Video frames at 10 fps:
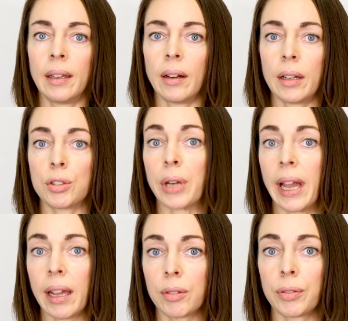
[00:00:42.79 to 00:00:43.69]
on
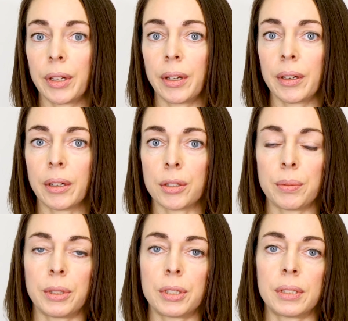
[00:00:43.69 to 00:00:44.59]
track for your
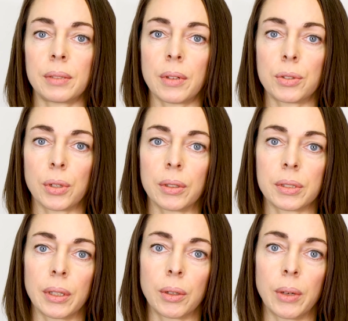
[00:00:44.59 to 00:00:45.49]
contributions and withdrawals
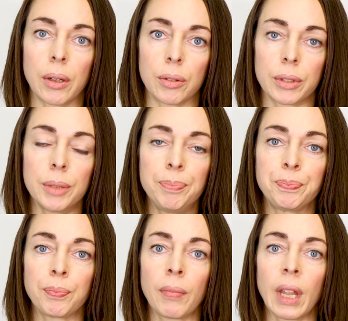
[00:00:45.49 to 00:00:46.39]
not going over.
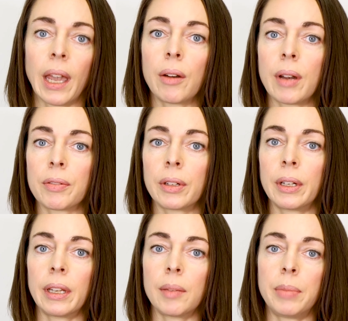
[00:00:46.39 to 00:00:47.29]

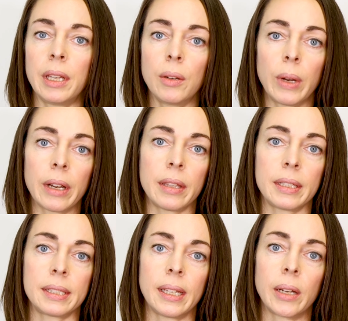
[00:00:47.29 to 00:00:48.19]
However, be aware
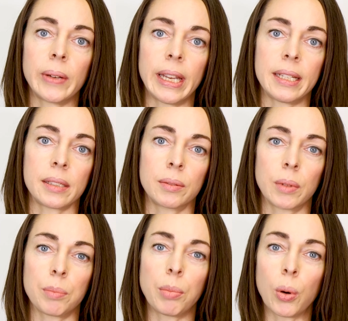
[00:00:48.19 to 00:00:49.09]
that CRA doesn't
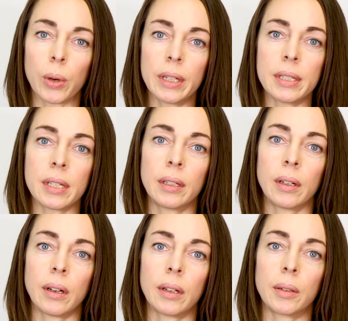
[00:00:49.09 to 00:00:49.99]
report
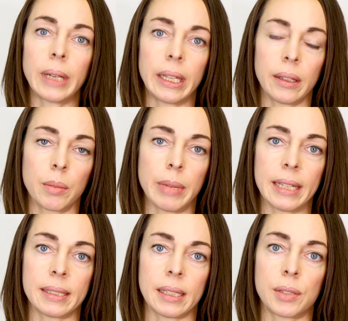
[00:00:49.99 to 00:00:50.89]
on a regular
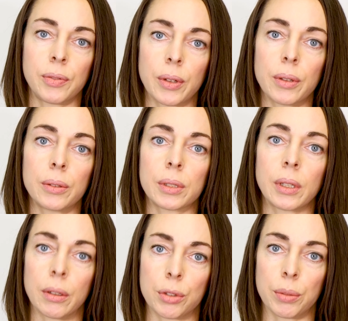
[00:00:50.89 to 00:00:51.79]
basis for those
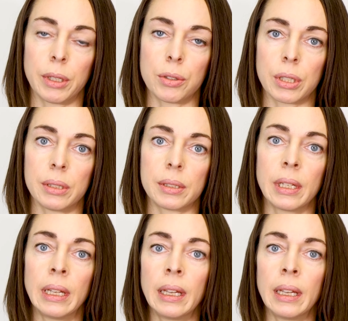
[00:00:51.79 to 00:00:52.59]
contributions.